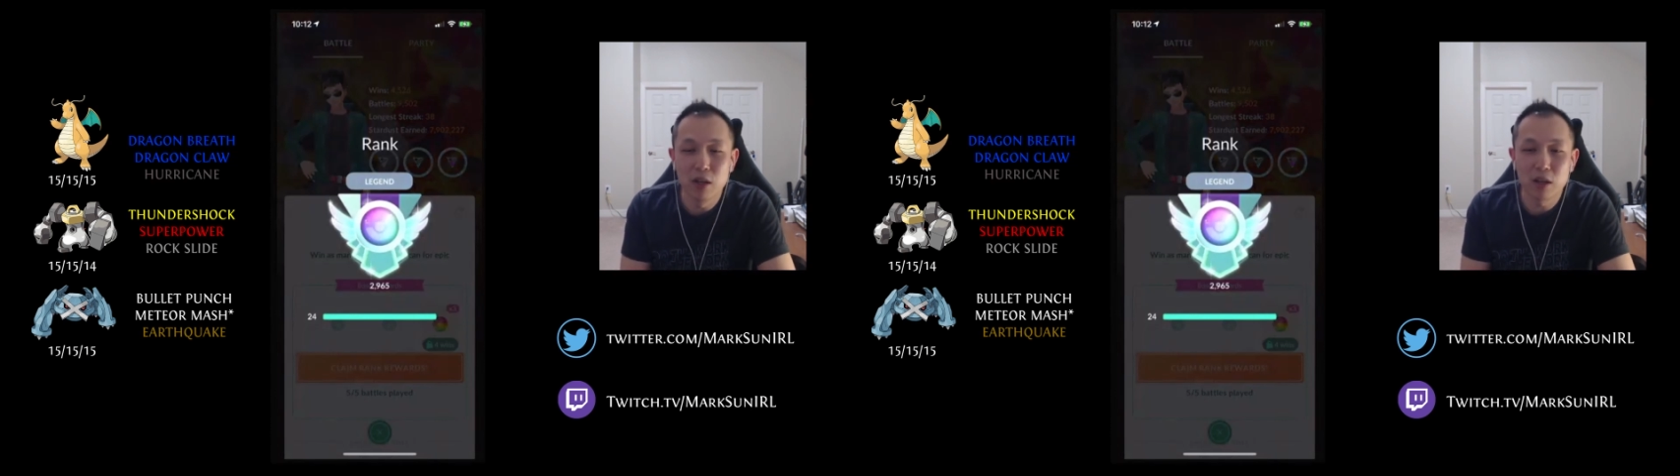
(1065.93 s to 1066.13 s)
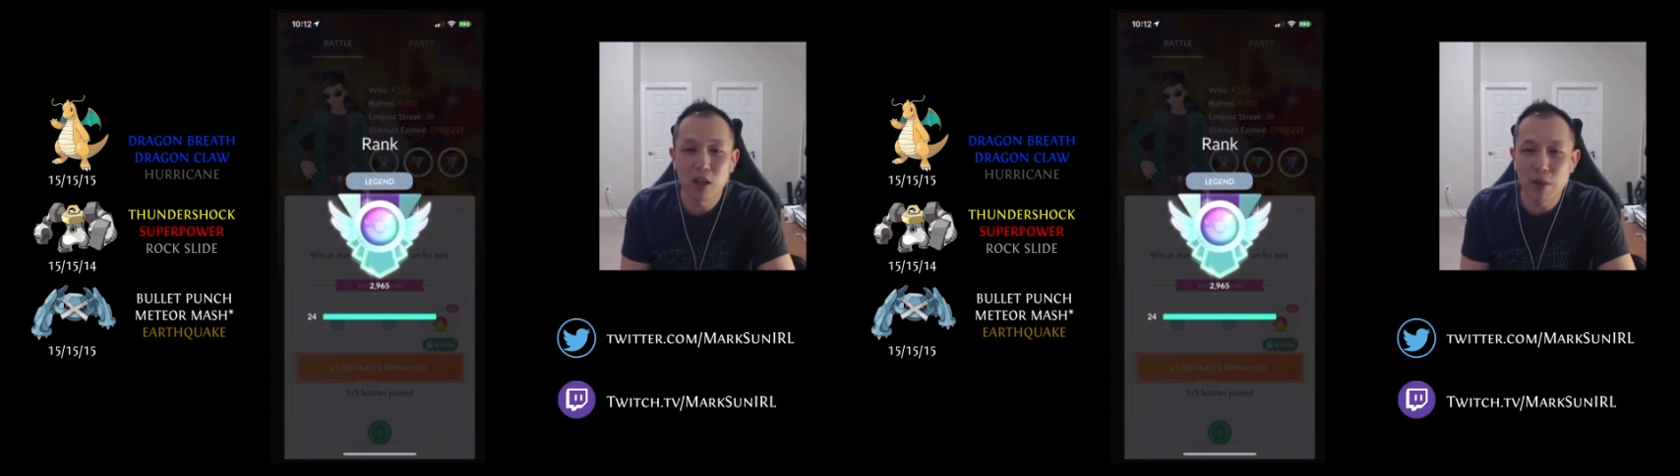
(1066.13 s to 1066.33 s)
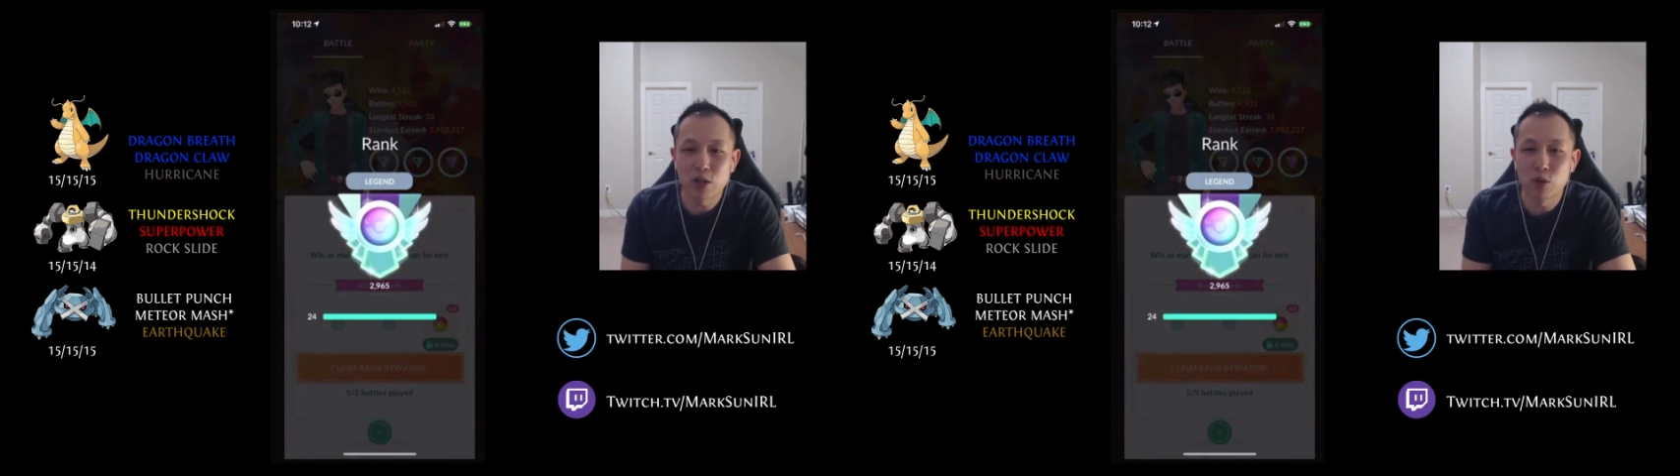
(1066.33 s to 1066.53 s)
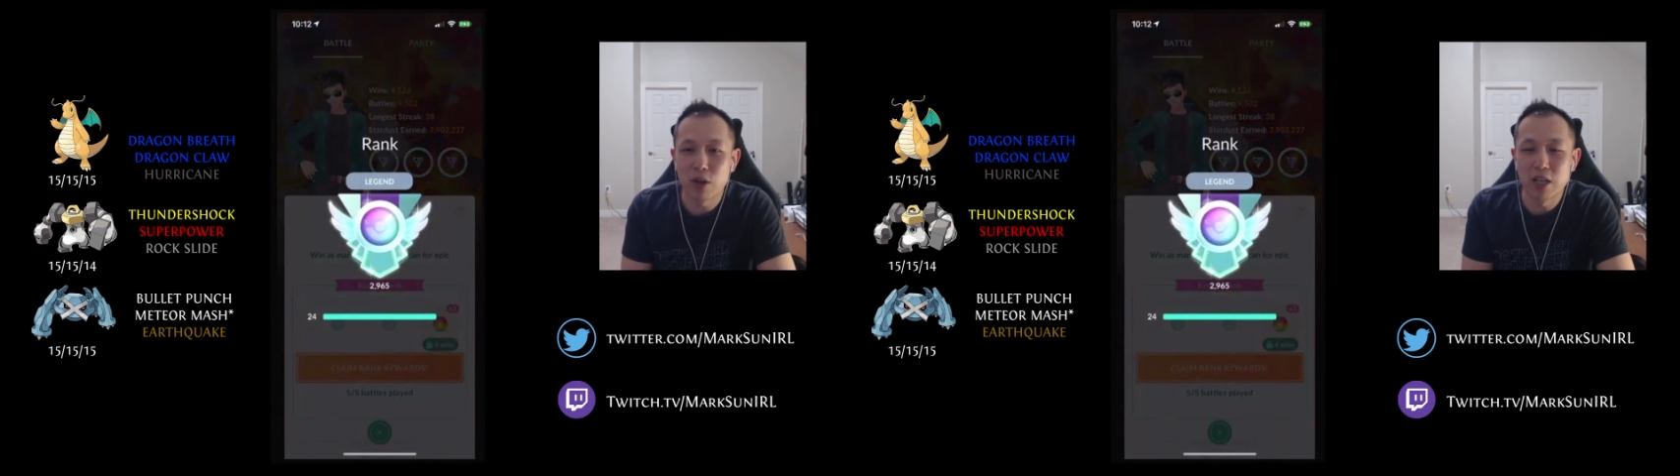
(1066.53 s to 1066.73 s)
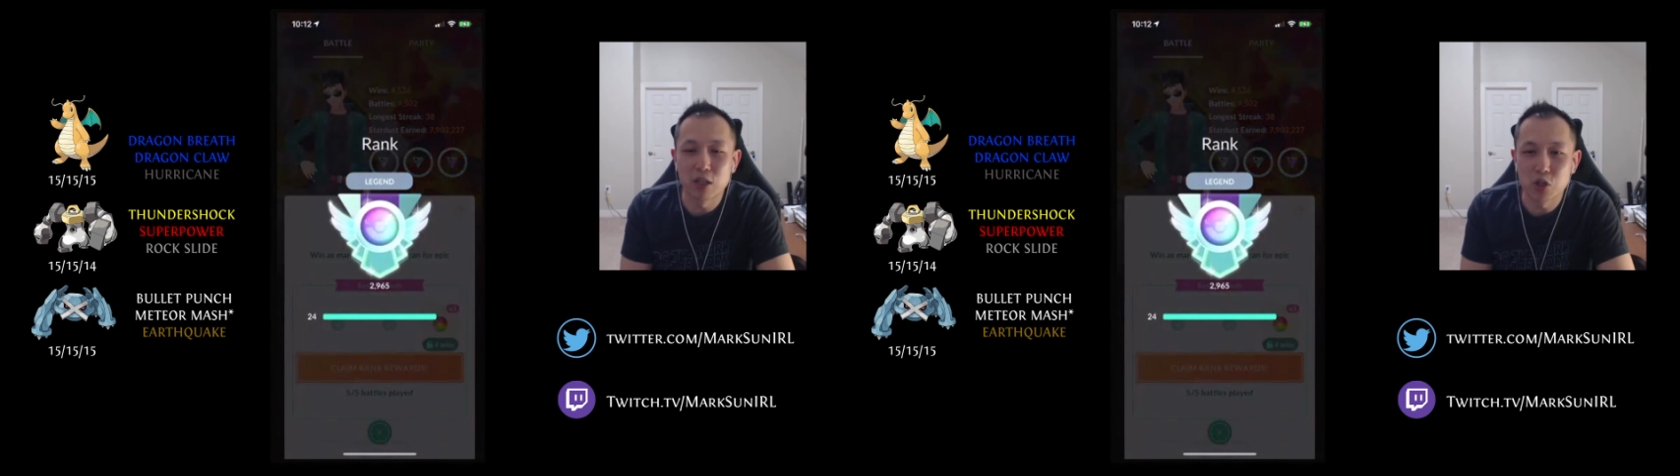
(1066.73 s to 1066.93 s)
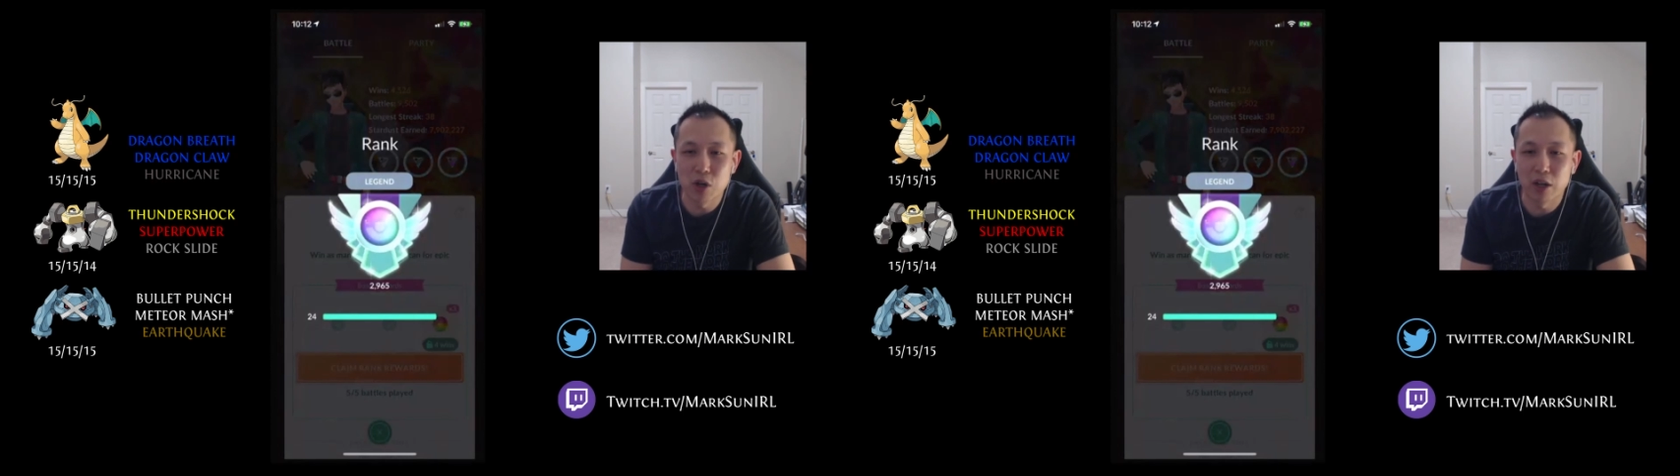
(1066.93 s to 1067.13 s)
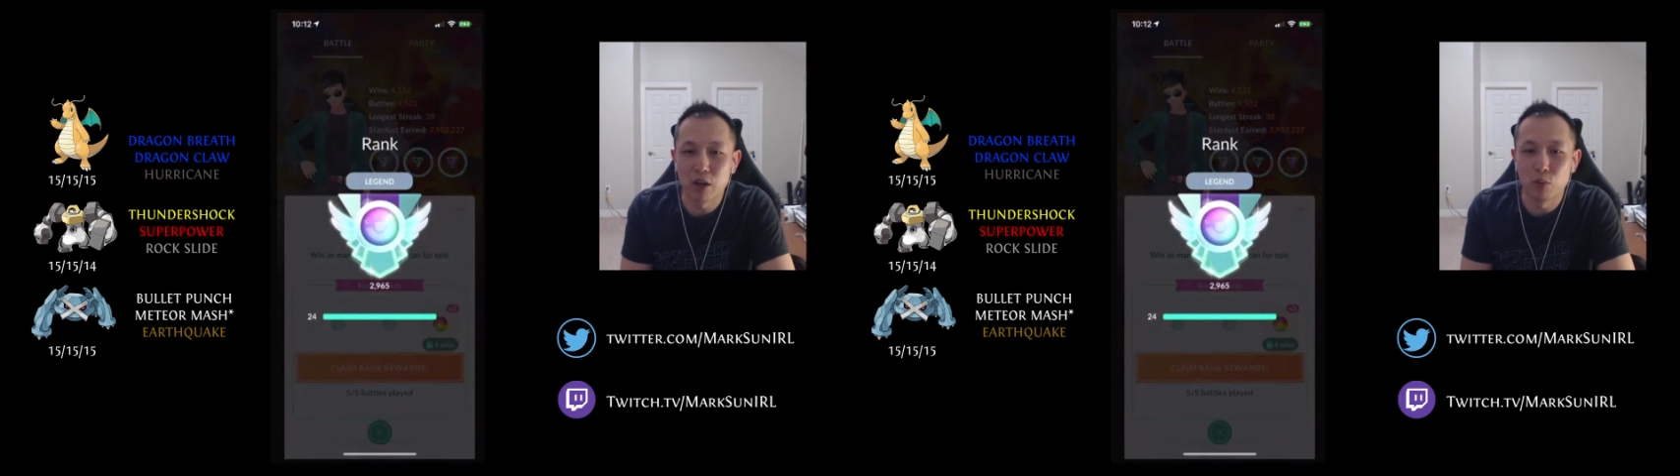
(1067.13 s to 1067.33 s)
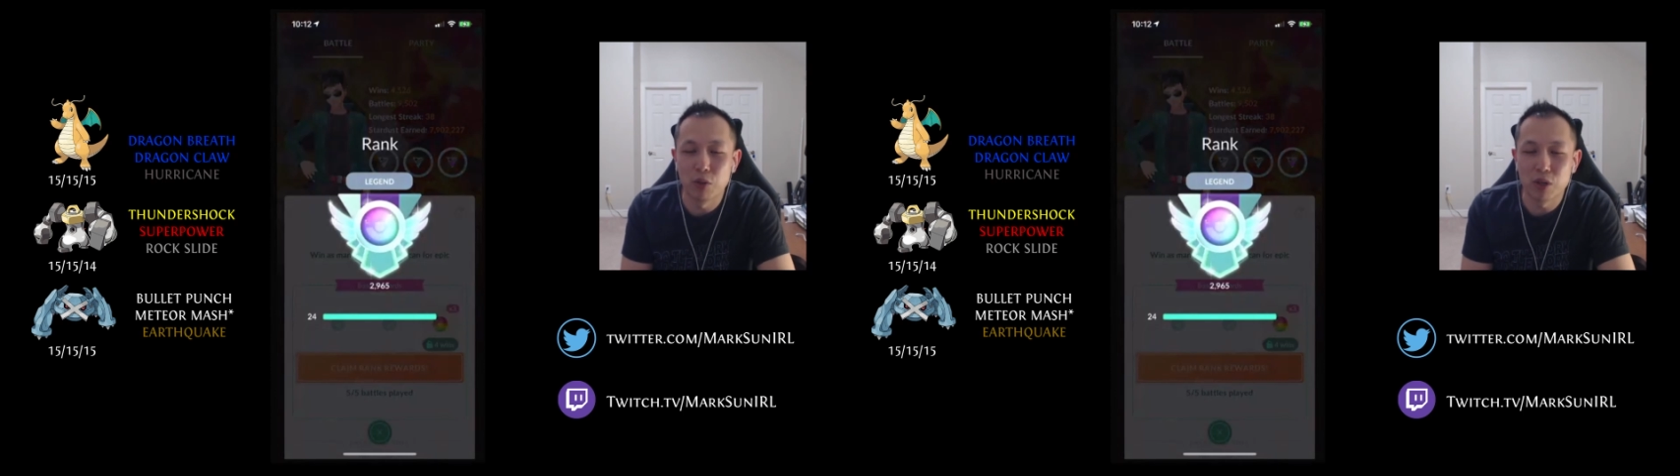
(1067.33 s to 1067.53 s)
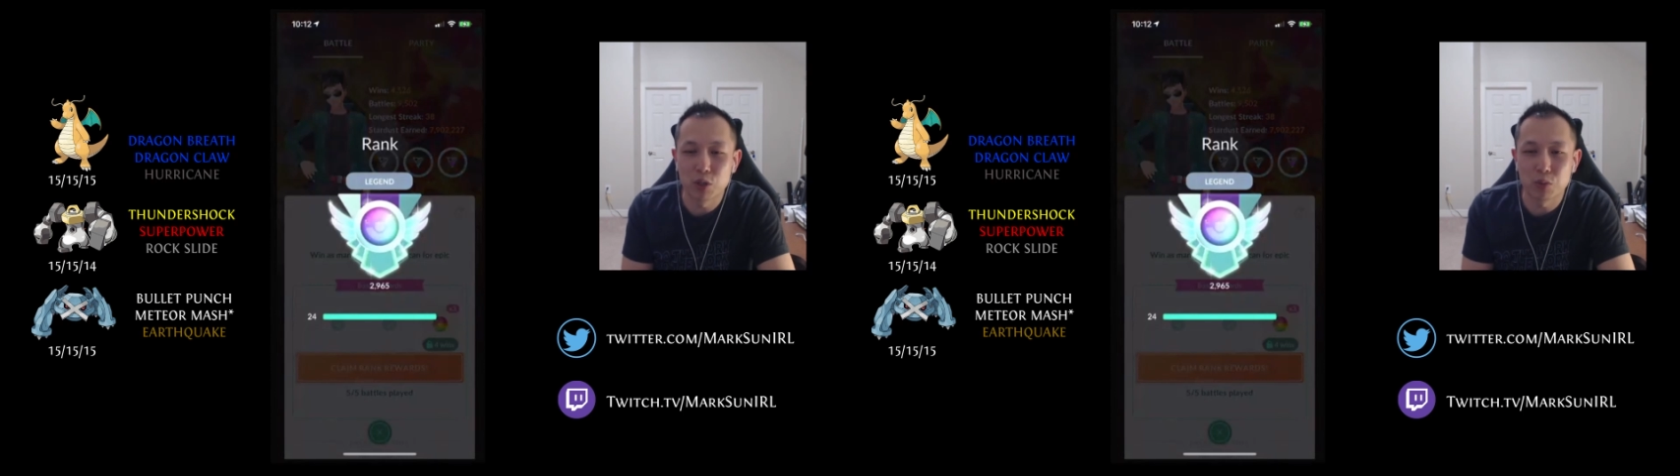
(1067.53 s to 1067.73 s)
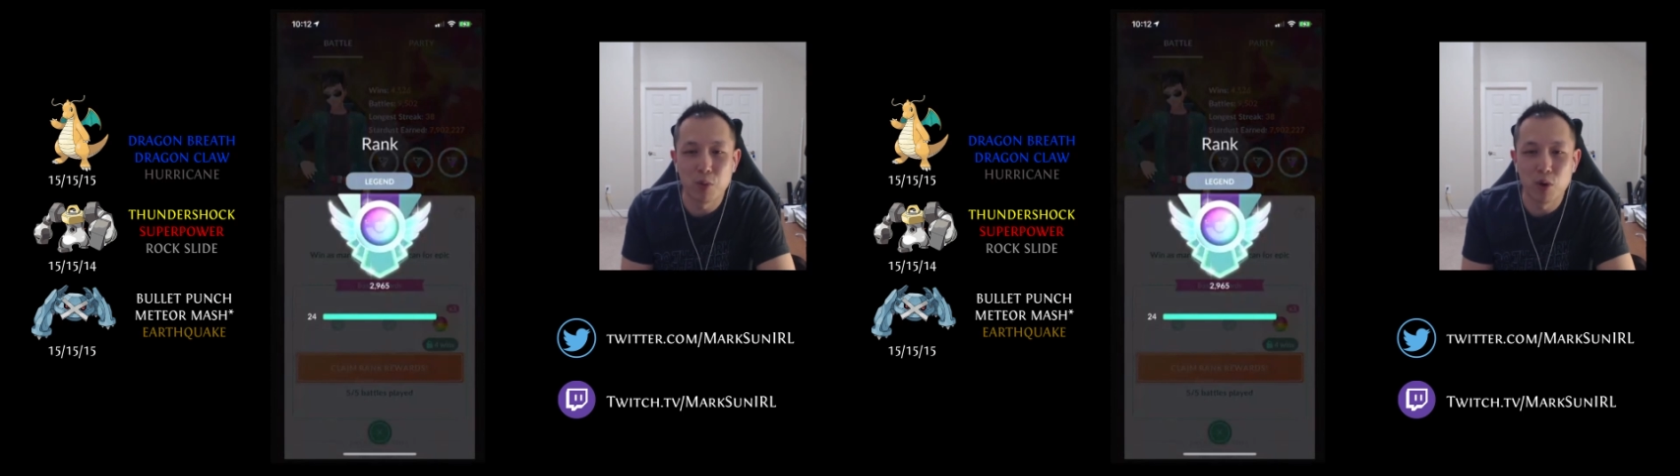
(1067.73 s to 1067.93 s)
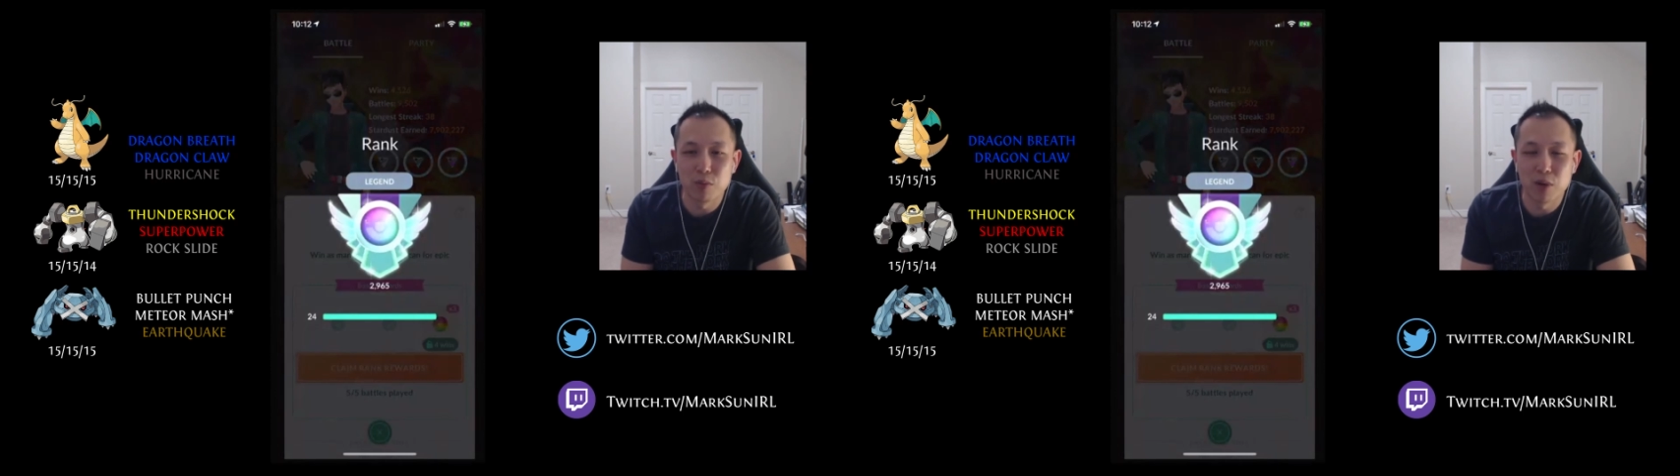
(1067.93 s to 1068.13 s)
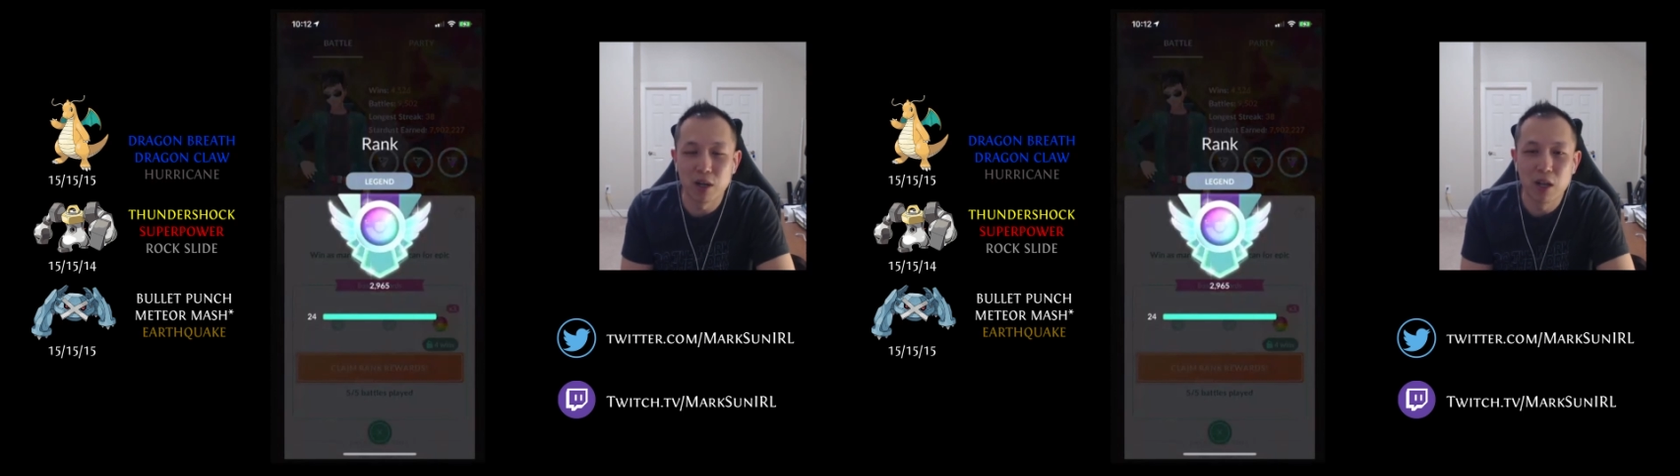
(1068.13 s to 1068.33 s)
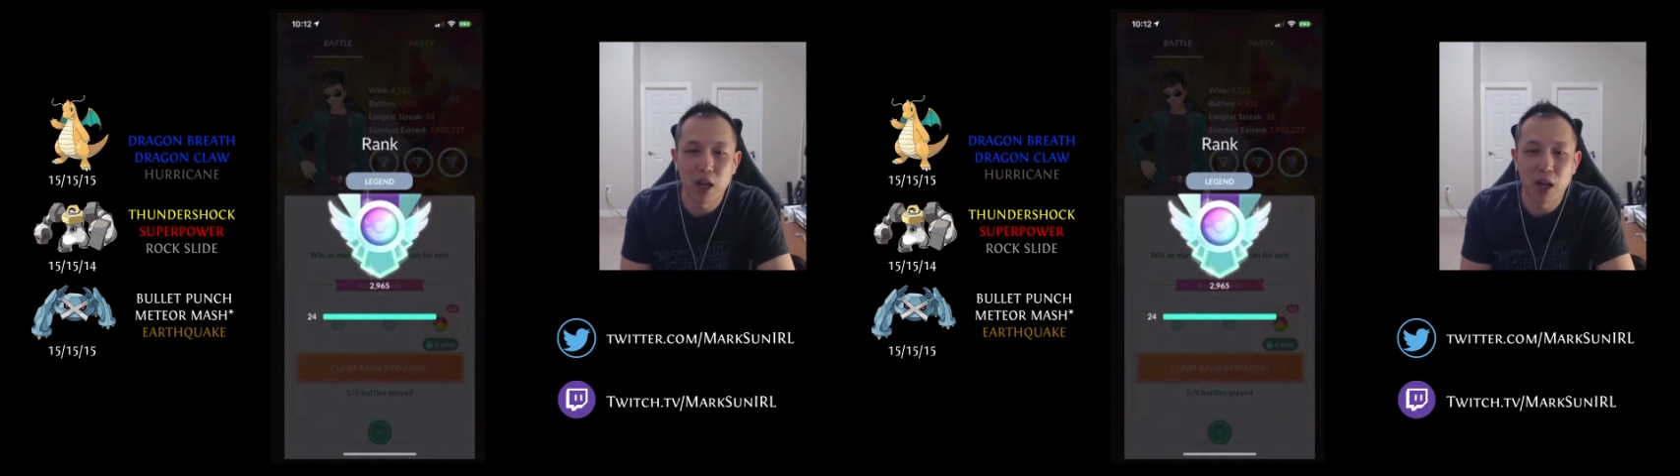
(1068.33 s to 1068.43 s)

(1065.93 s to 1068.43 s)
give Master Classic a shot here with these 3 Pokemon,